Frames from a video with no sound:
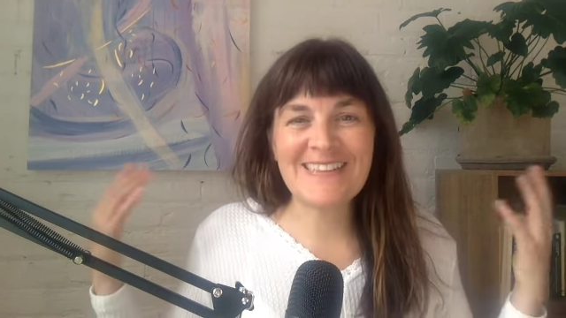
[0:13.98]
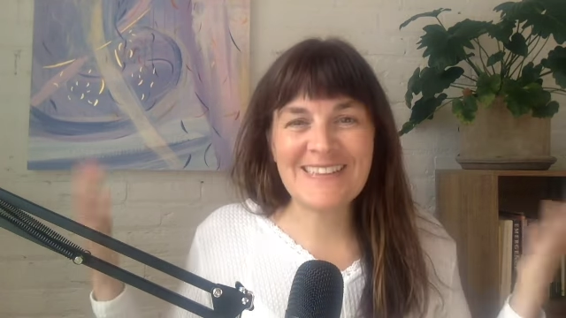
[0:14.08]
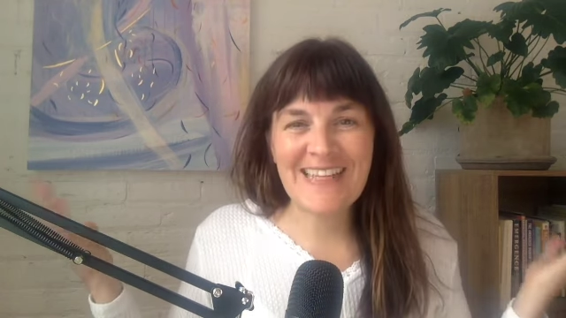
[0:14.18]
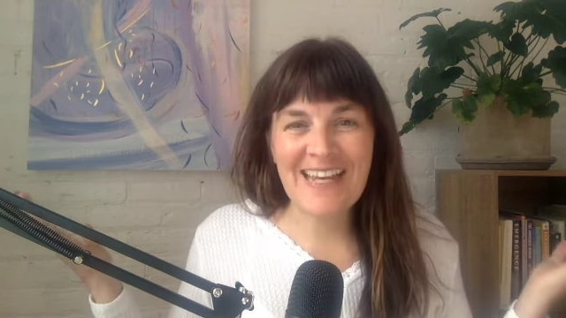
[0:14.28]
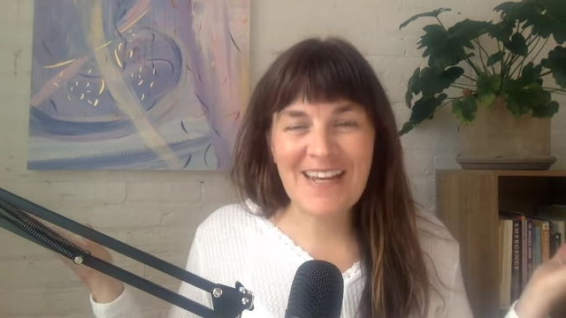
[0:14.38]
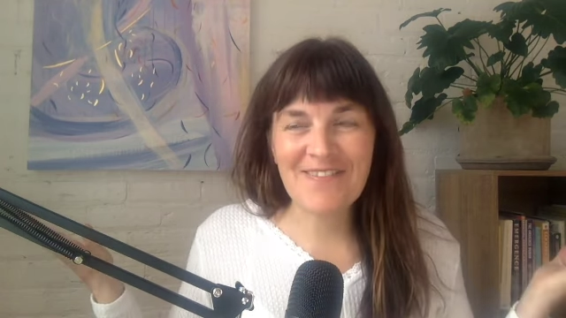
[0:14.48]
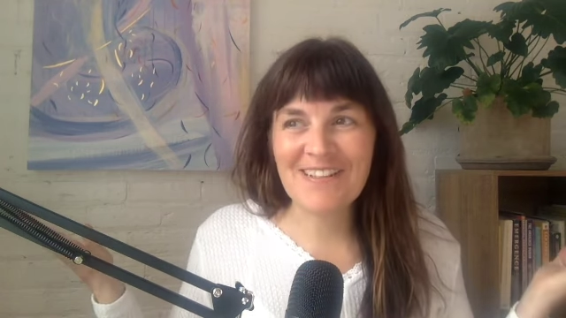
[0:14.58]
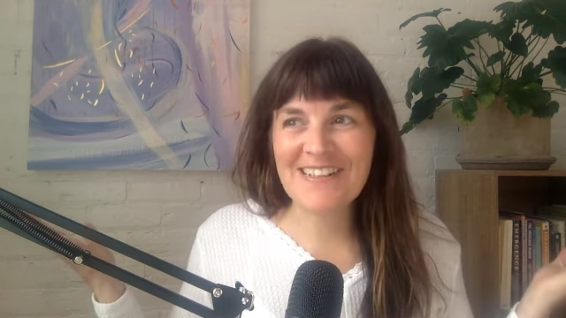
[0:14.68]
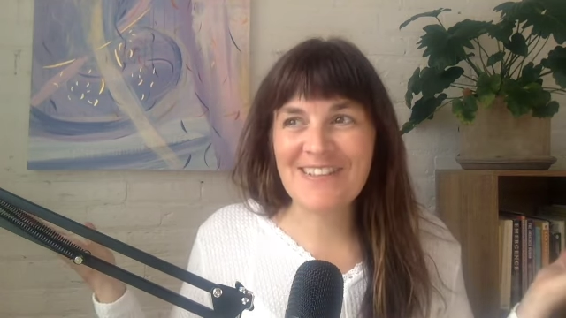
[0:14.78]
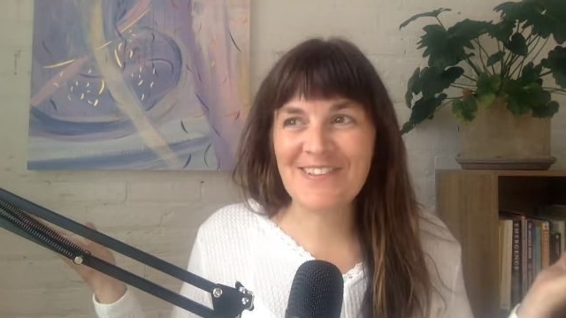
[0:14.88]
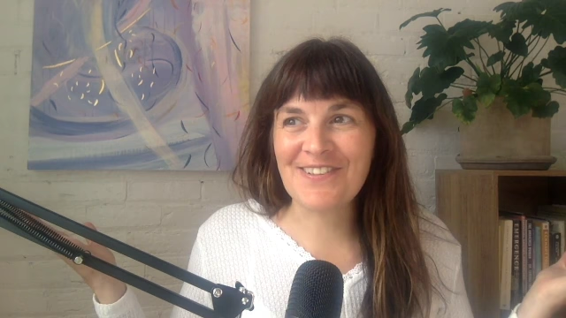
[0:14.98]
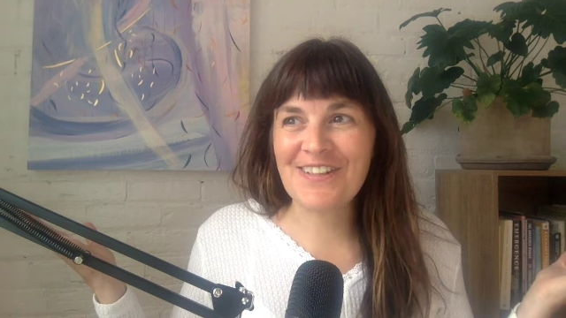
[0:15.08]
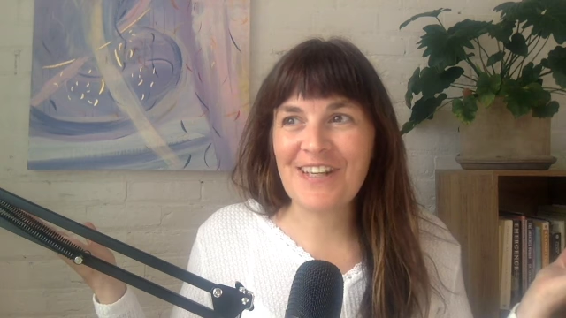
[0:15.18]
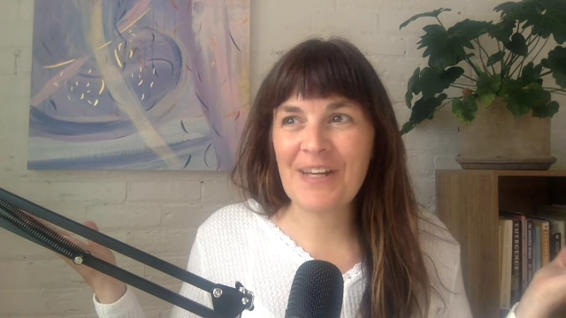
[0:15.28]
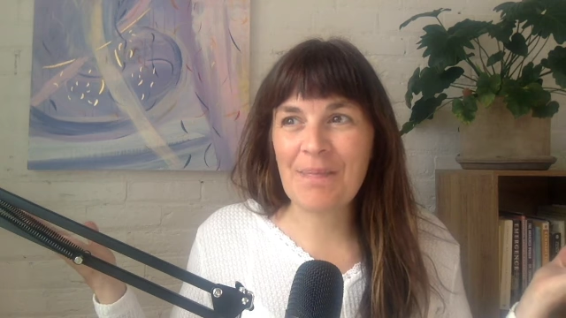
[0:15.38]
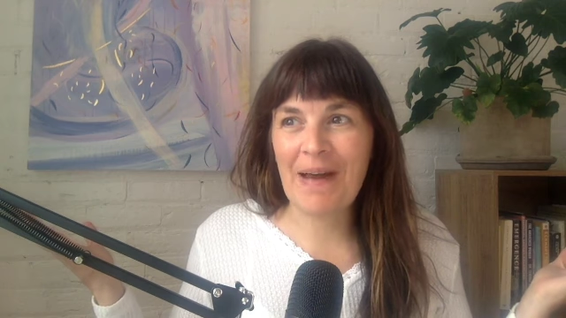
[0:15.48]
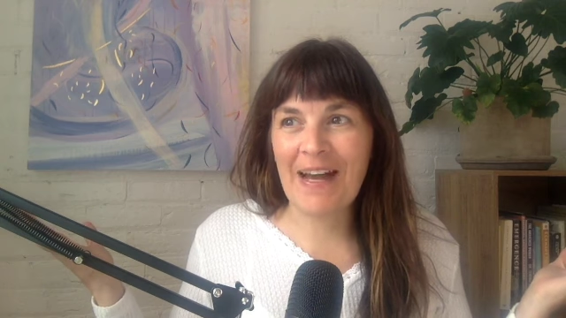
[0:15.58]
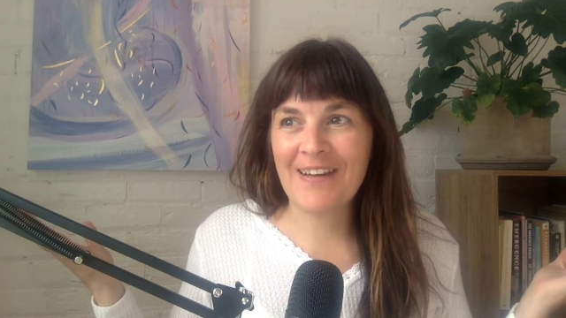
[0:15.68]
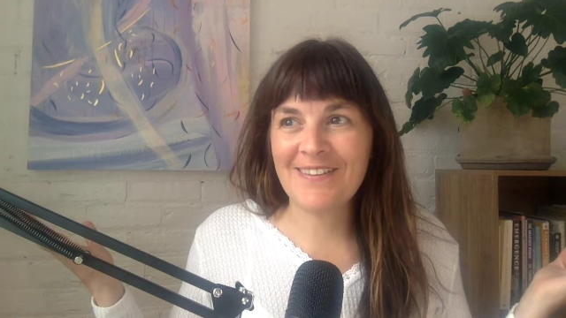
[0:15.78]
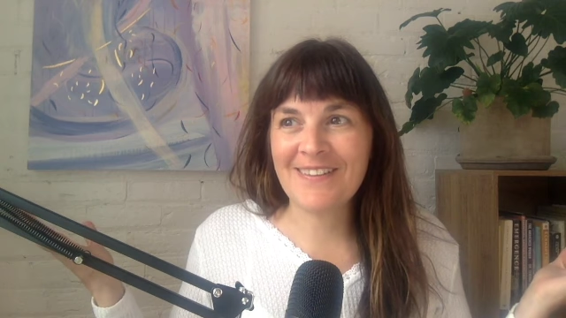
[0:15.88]
Today I want to talk
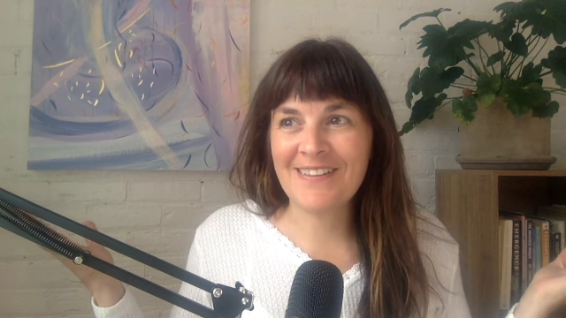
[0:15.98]
about